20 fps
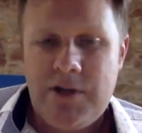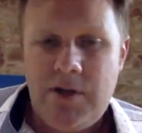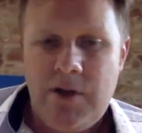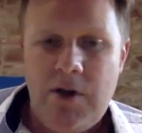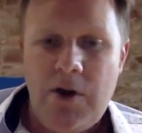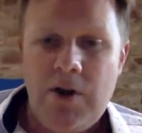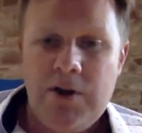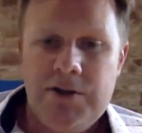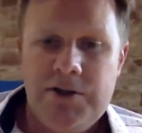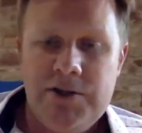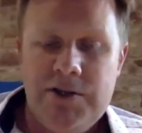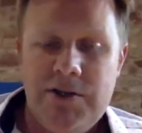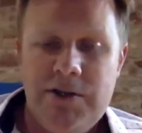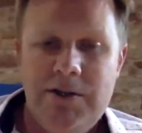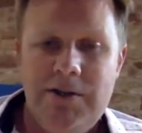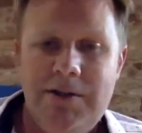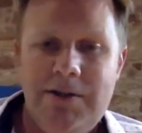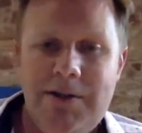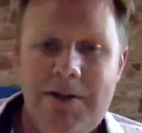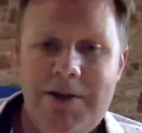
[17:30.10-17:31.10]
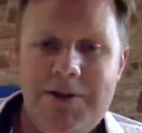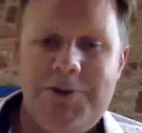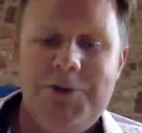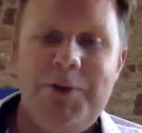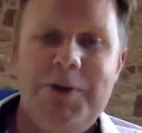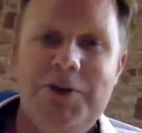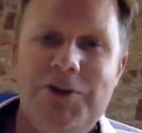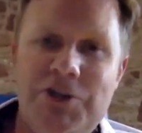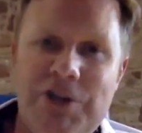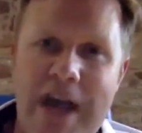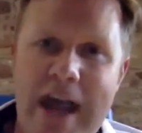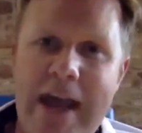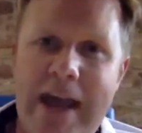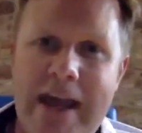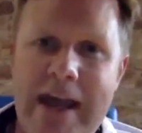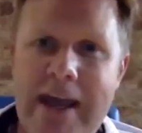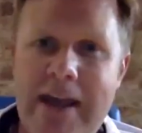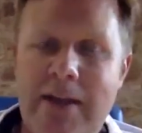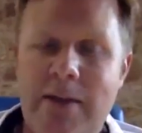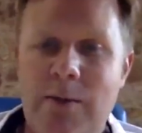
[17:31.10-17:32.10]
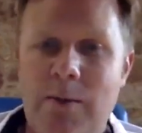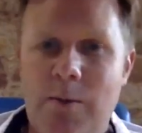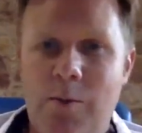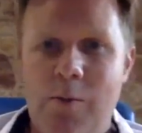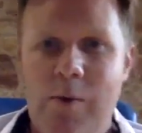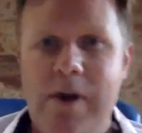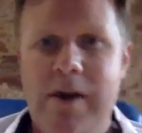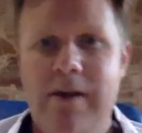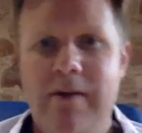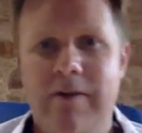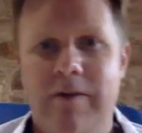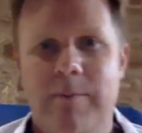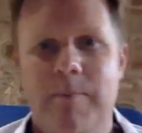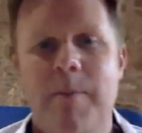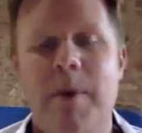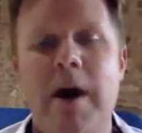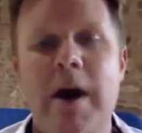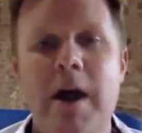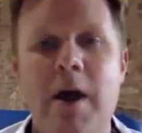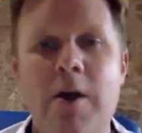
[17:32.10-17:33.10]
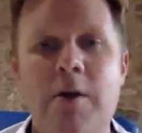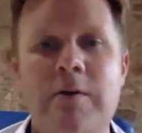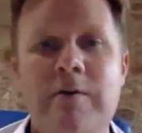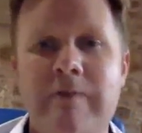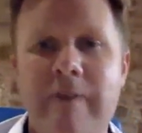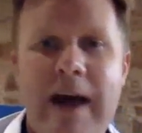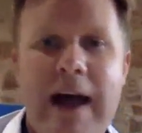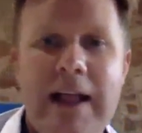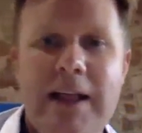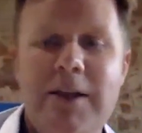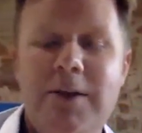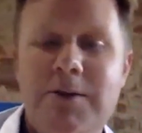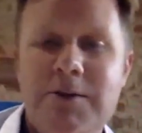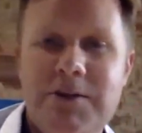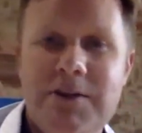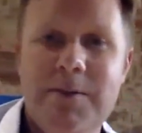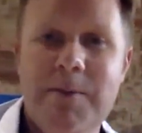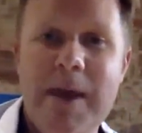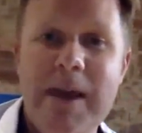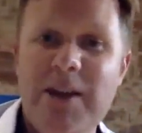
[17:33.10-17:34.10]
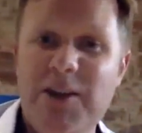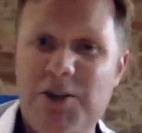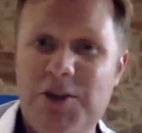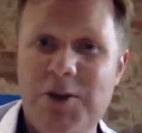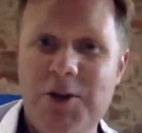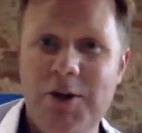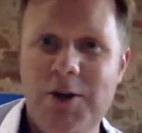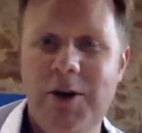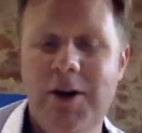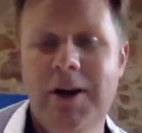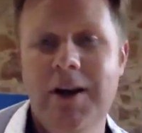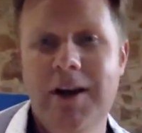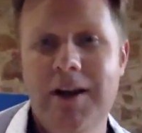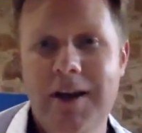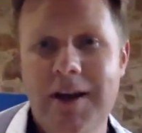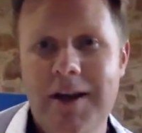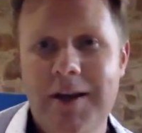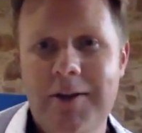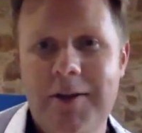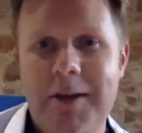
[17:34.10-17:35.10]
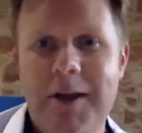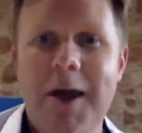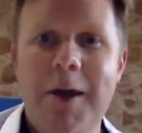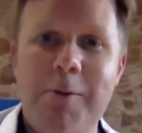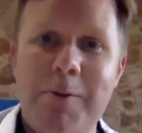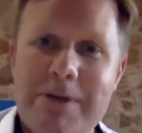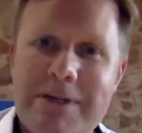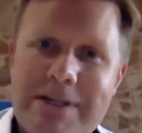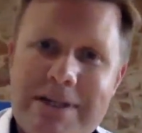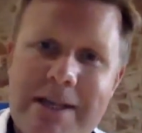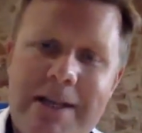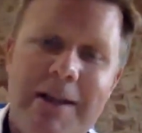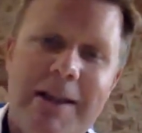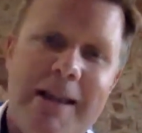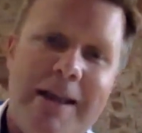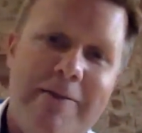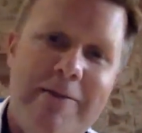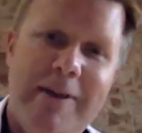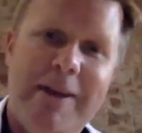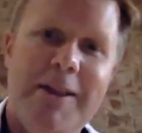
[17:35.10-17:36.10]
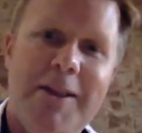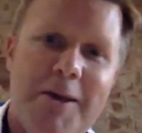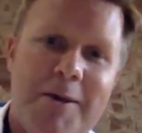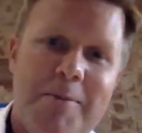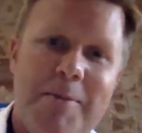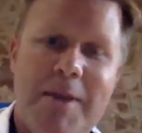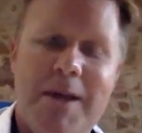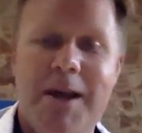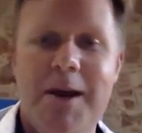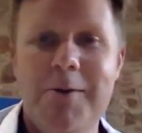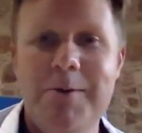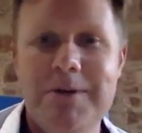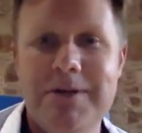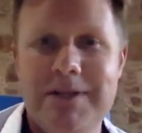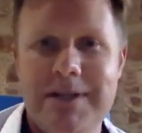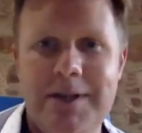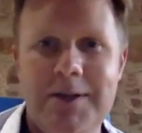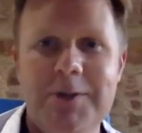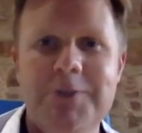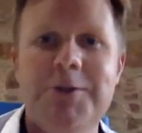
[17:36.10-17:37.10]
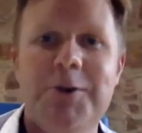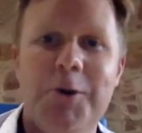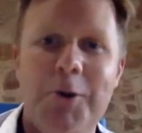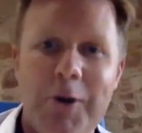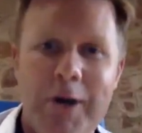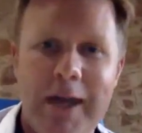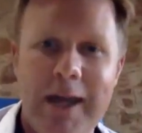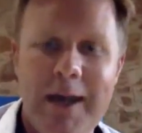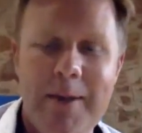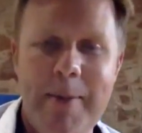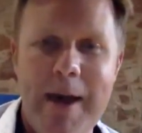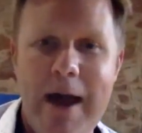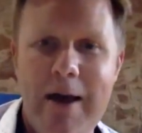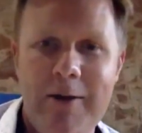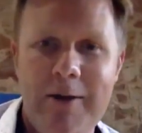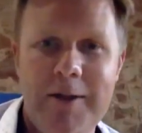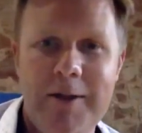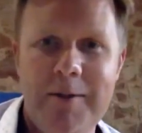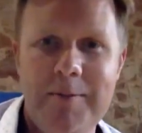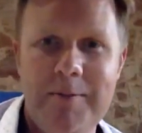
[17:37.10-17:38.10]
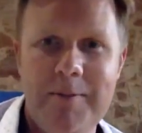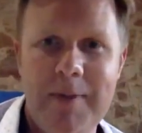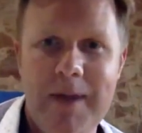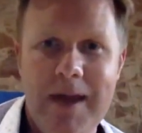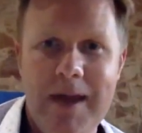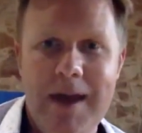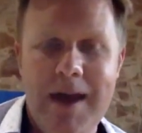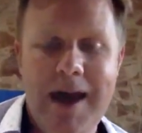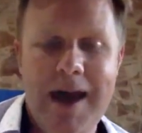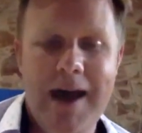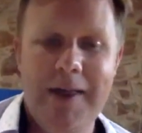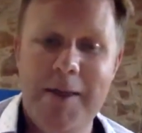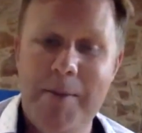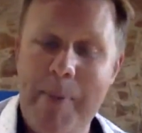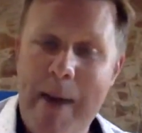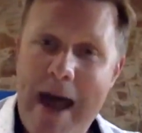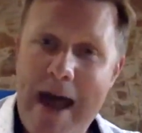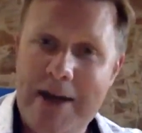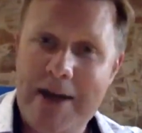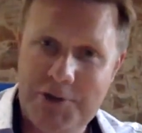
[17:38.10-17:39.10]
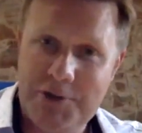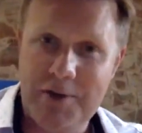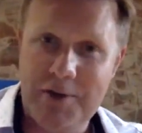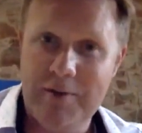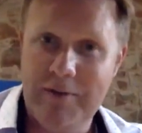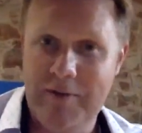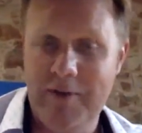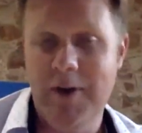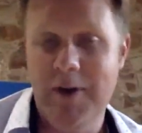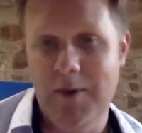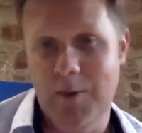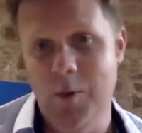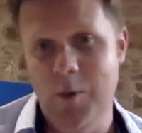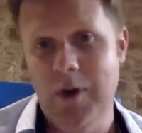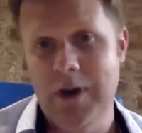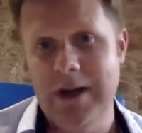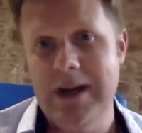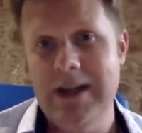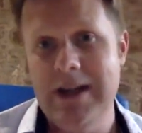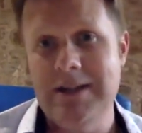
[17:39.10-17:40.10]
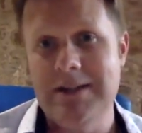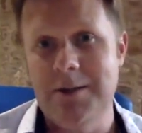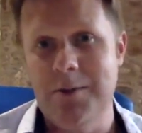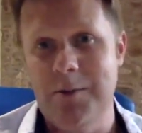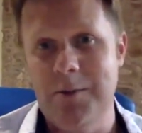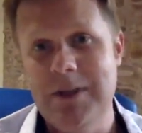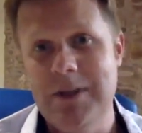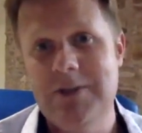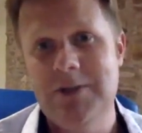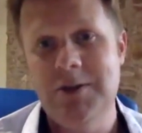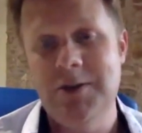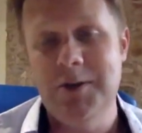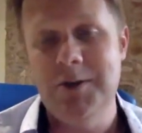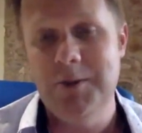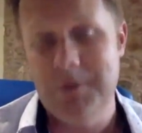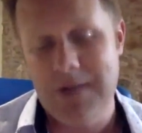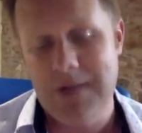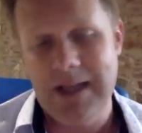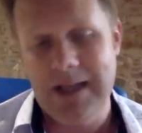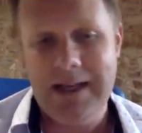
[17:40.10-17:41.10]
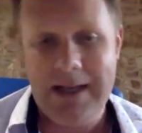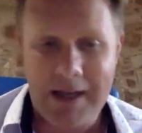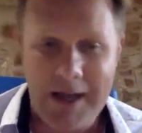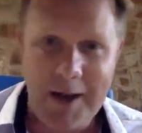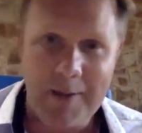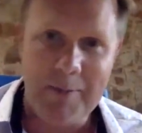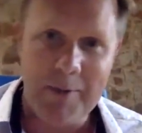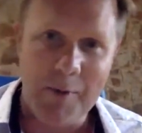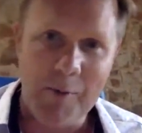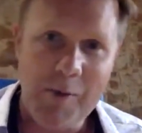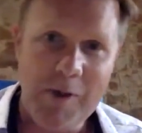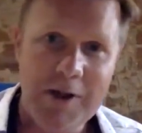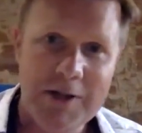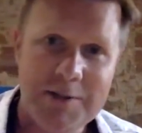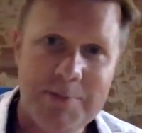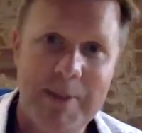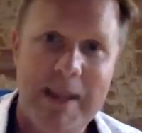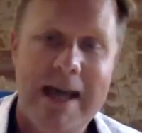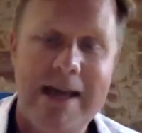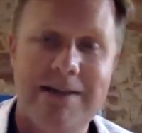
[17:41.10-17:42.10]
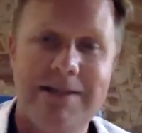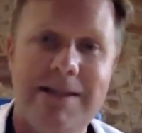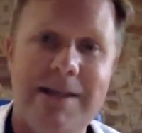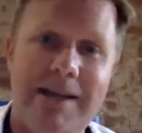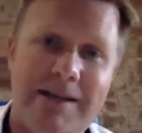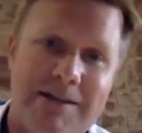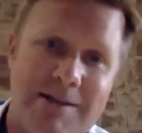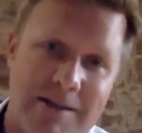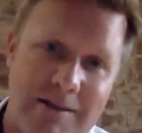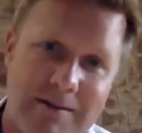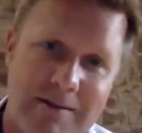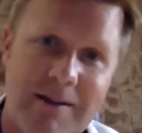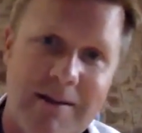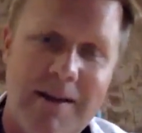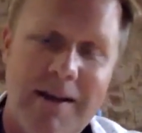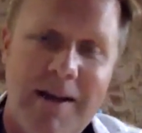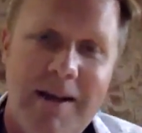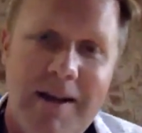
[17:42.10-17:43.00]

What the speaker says: constant sort of check-in with my own values to make sure that I was still living them, that I was still talking about them, and the passion for what it is that we do, cleaning up the world's plastics and